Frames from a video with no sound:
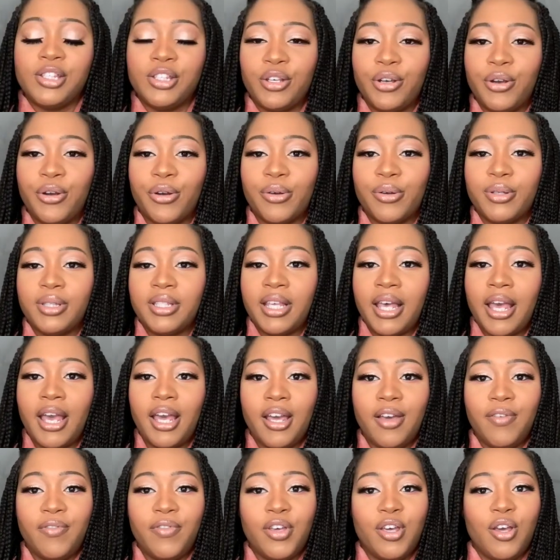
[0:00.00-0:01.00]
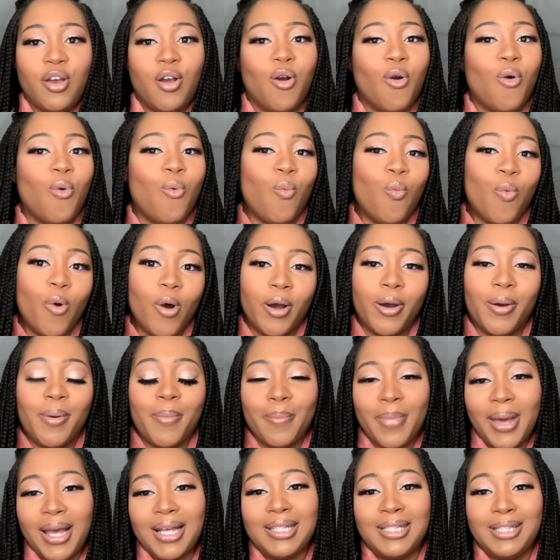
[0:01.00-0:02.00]
it's your girl Tavy. Welcome
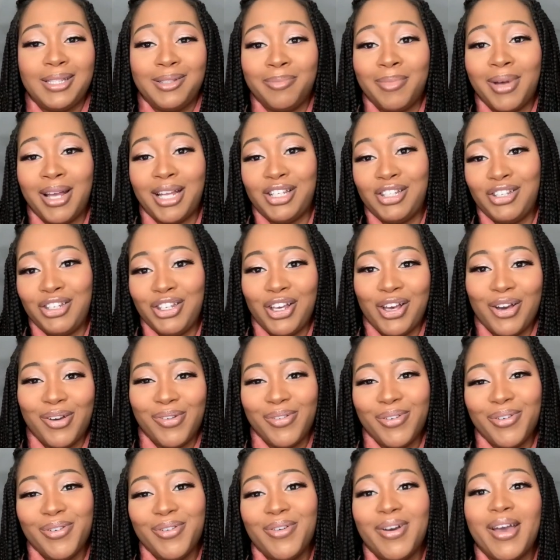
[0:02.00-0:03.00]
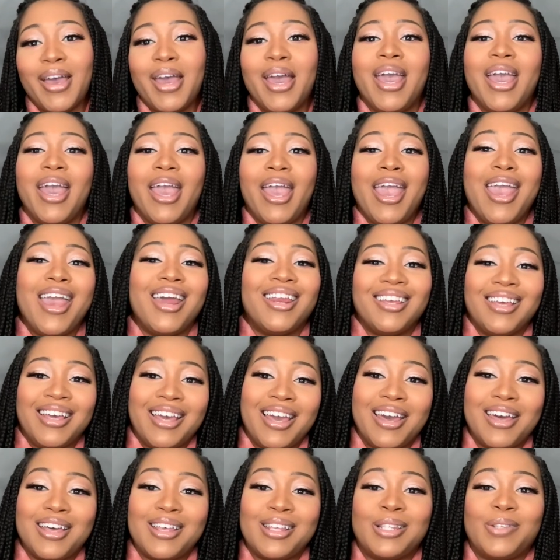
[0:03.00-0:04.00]
back to my channel. And
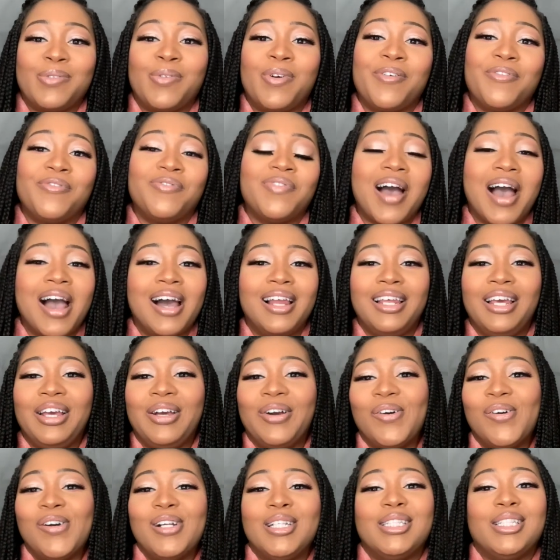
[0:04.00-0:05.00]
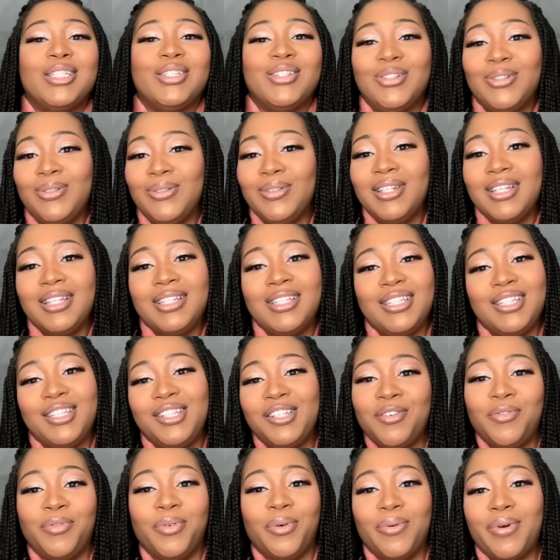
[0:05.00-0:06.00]
yes, we're finally going to do this
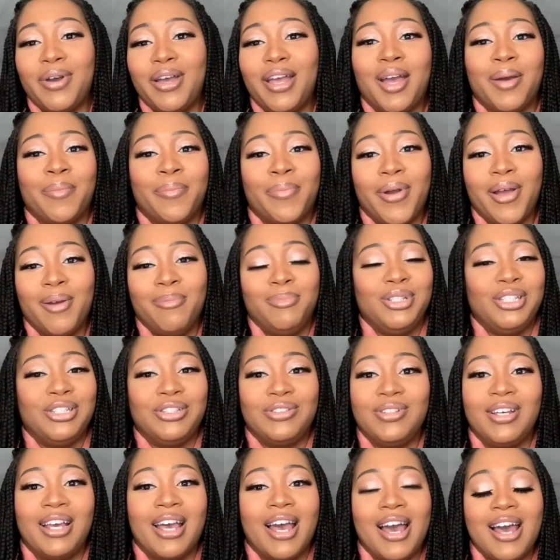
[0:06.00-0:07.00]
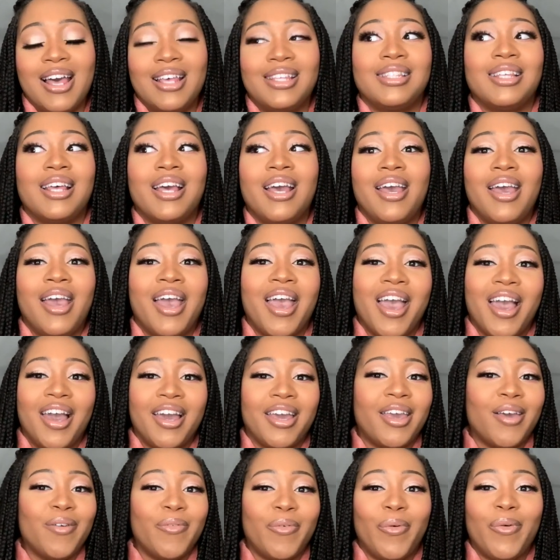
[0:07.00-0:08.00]
giveaway. I promised you guys a
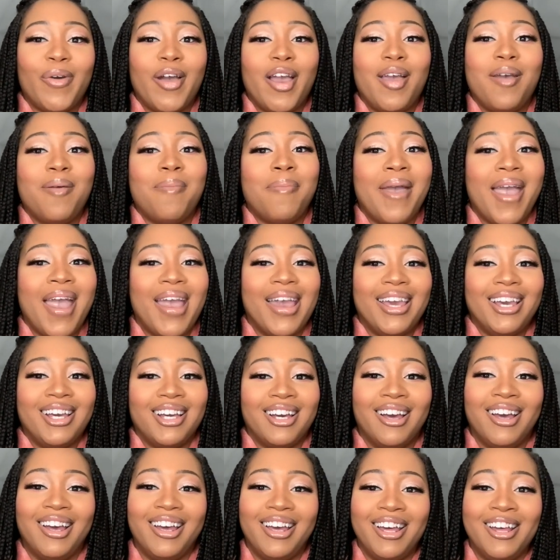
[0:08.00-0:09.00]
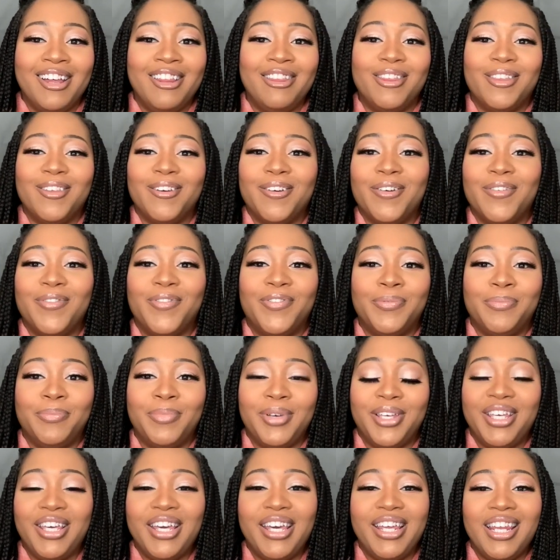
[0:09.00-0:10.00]
giveaway back in the
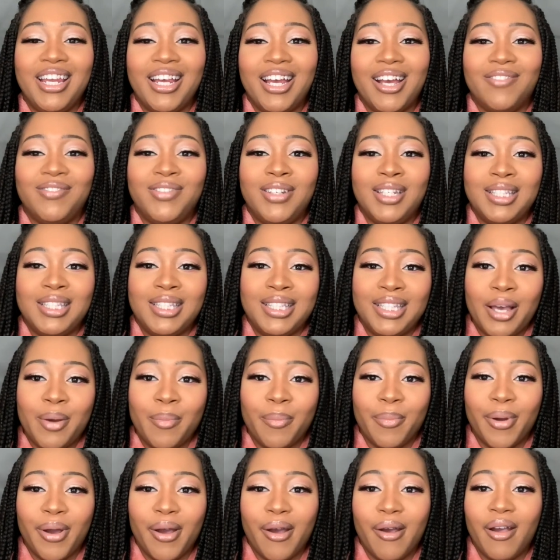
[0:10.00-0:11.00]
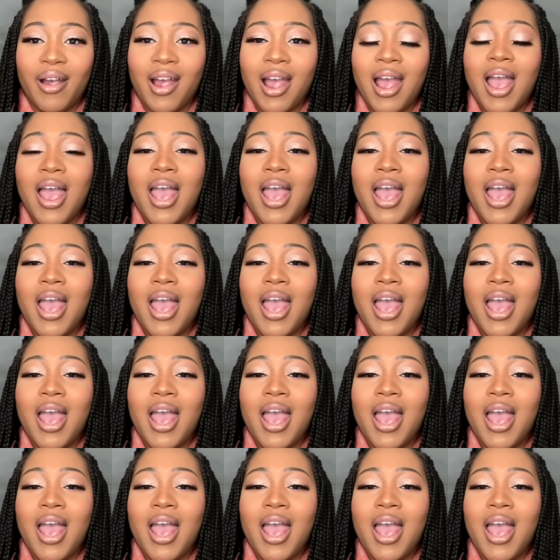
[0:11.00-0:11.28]
beginning of December,